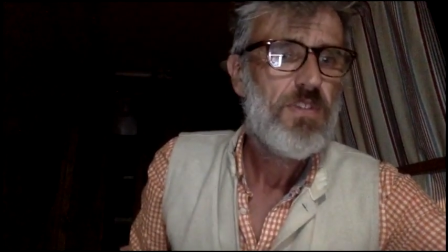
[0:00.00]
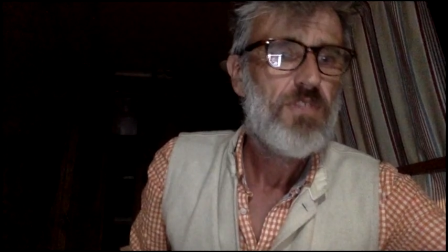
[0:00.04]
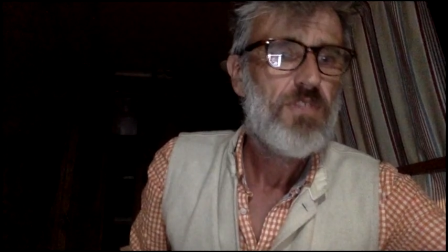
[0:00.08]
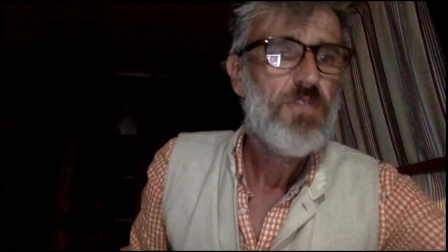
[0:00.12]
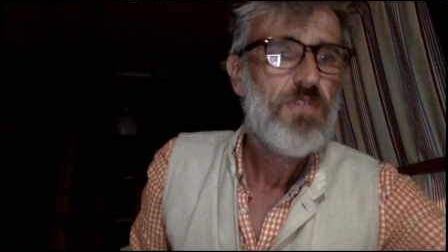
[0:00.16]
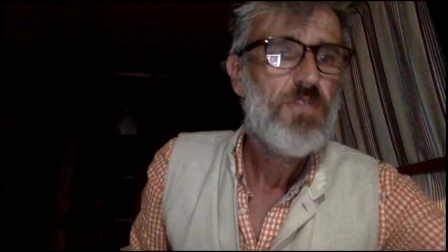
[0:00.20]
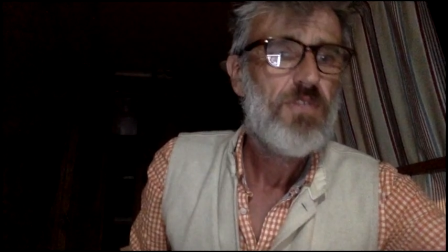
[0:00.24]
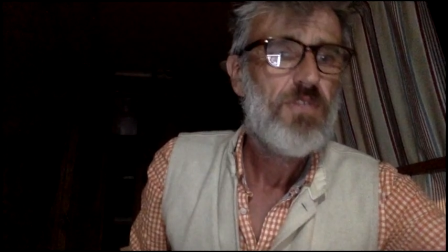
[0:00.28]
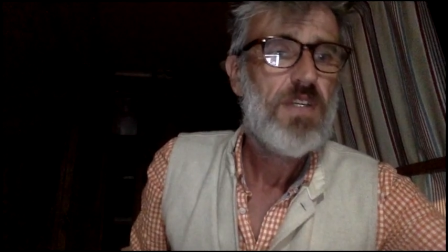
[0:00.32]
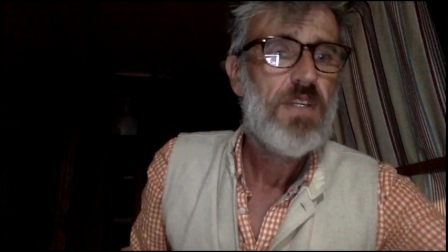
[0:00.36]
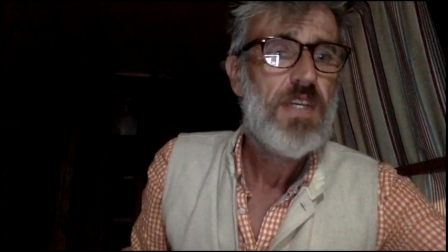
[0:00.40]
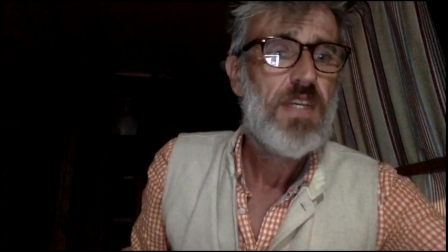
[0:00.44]
try
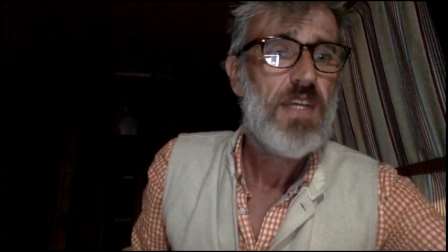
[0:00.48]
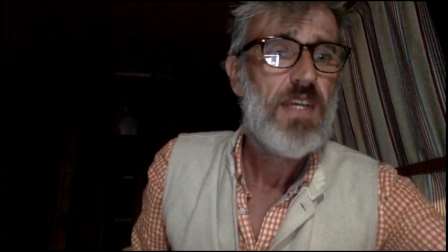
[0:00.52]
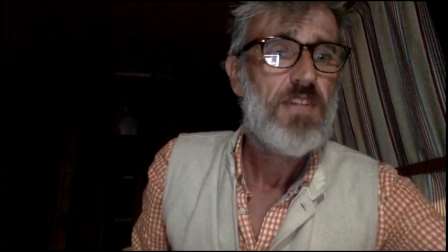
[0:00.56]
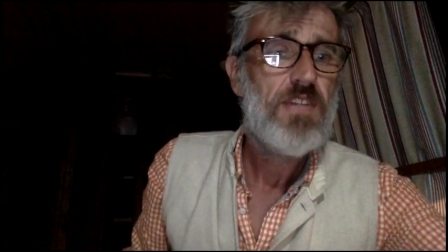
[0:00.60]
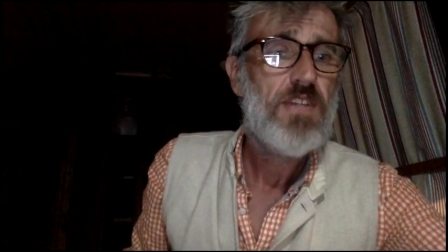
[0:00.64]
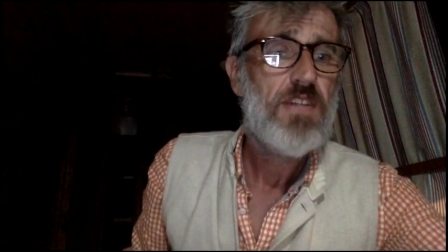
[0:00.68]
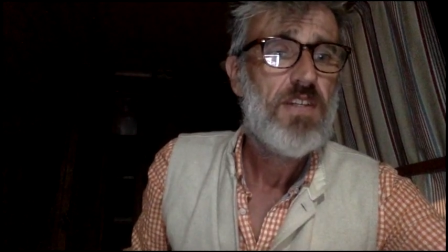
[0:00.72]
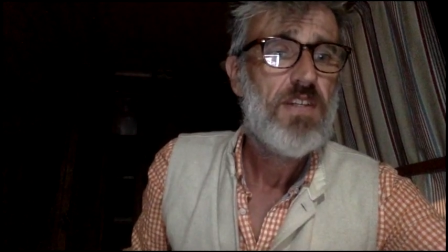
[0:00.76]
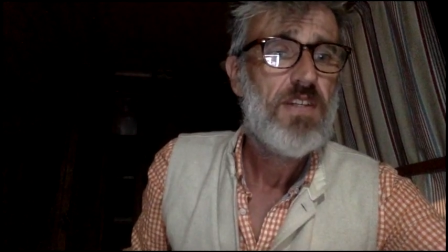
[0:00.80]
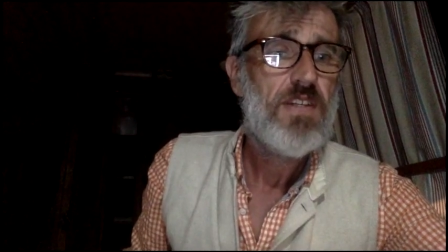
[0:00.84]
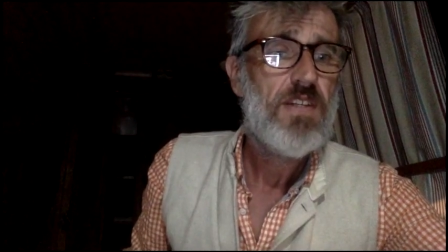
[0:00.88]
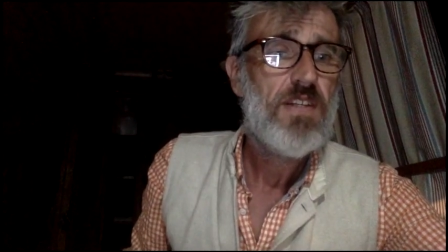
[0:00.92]
and catch it
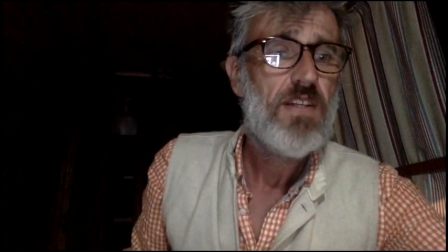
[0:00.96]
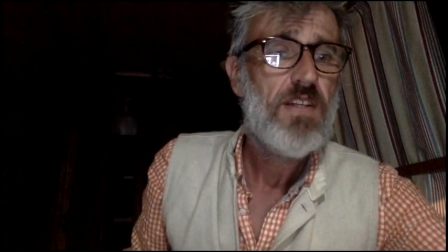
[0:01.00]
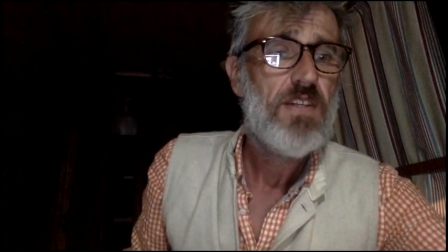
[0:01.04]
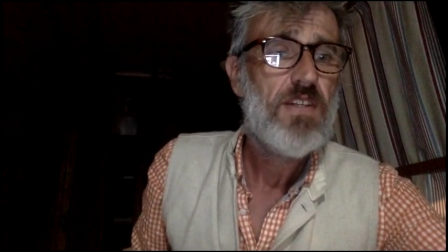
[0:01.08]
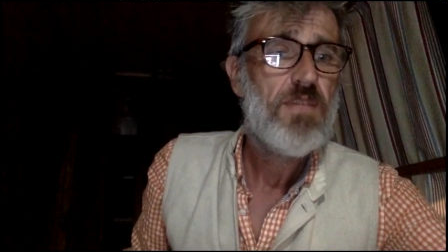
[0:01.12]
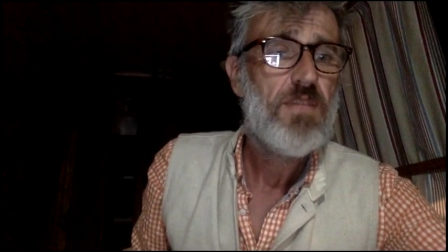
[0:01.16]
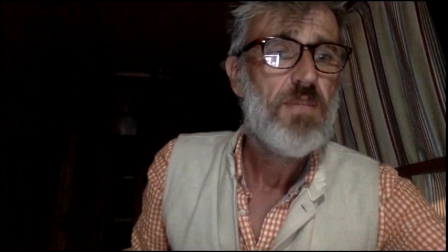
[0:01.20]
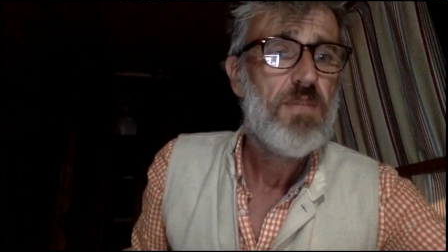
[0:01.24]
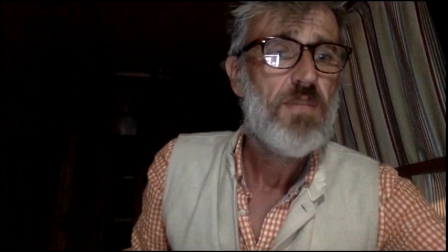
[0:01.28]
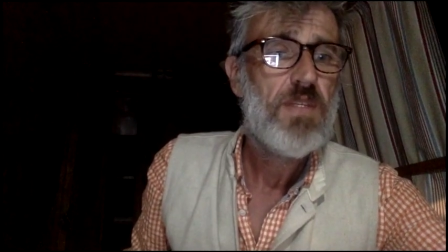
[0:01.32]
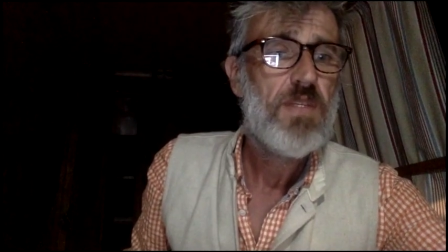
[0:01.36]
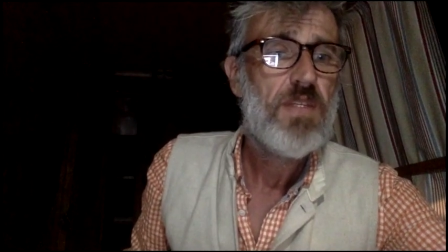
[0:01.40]
at the last
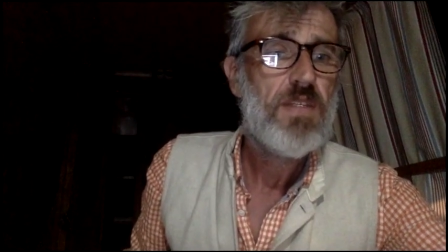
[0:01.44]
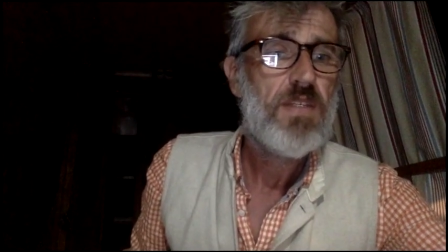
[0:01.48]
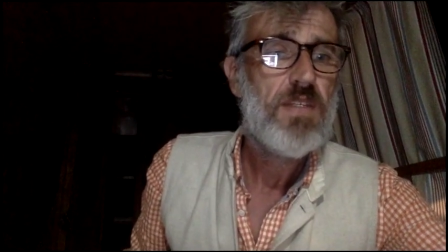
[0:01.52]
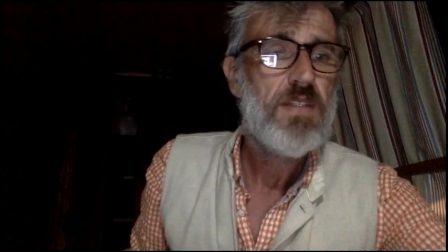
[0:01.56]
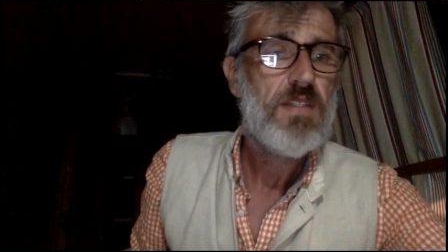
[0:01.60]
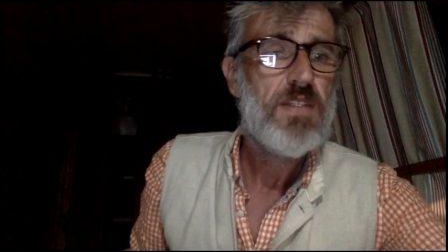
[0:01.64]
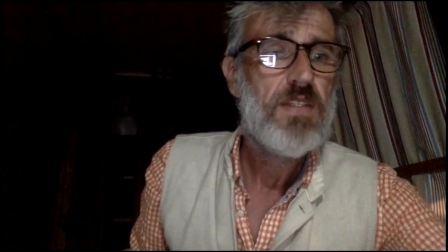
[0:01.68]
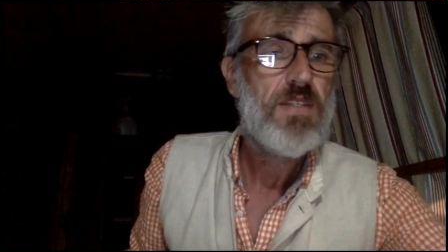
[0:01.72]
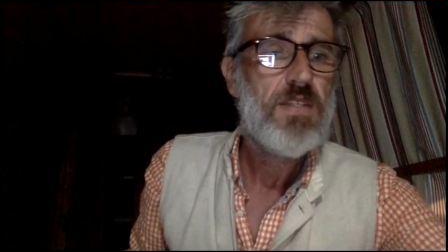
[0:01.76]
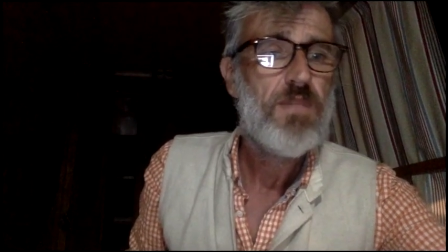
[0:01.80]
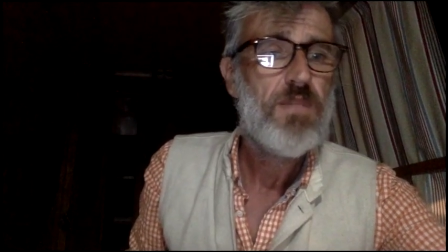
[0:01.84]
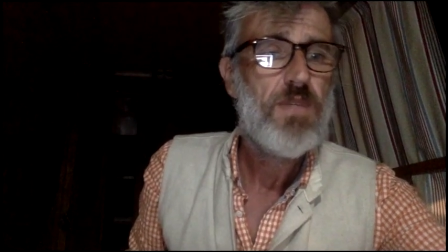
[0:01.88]
minute as
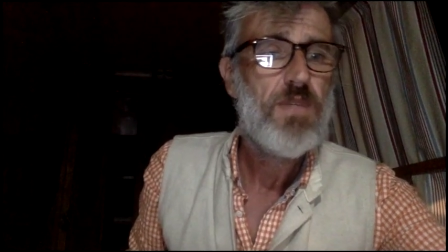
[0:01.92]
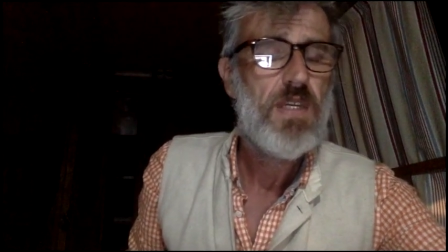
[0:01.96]
if we